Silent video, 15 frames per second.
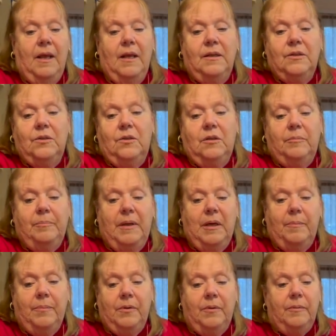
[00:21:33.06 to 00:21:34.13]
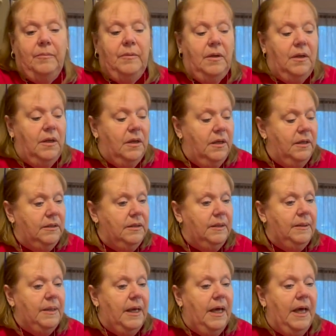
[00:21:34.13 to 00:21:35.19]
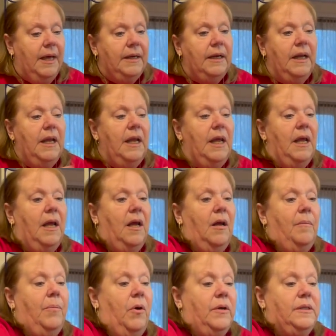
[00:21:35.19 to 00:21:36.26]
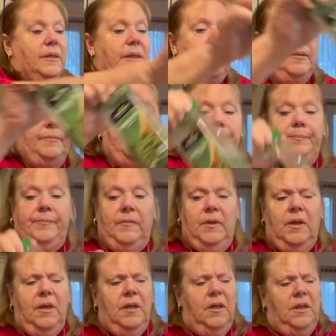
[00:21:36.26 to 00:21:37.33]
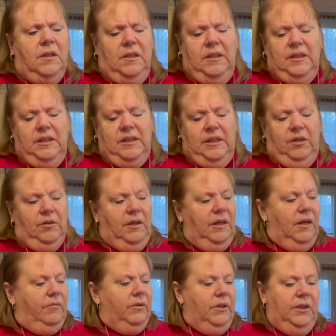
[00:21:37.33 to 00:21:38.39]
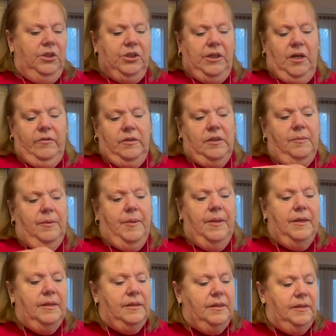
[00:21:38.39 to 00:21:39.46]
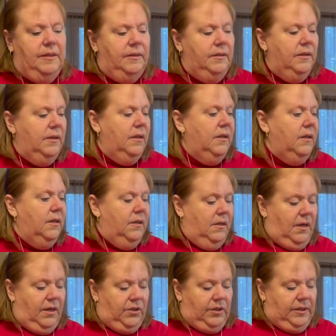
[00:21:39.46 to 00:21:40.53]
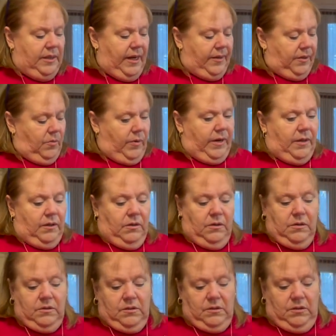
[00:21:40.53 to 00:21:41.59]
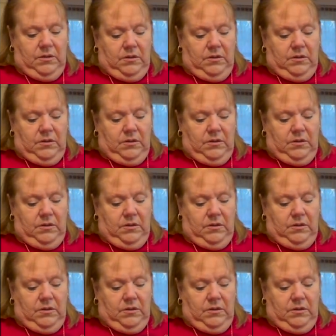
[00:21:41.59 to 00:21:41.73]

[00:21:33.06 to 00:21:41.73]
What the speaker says: Salt, pepper, I did that. Parsley. This is, you can get really generous with this. I just like the way it looks.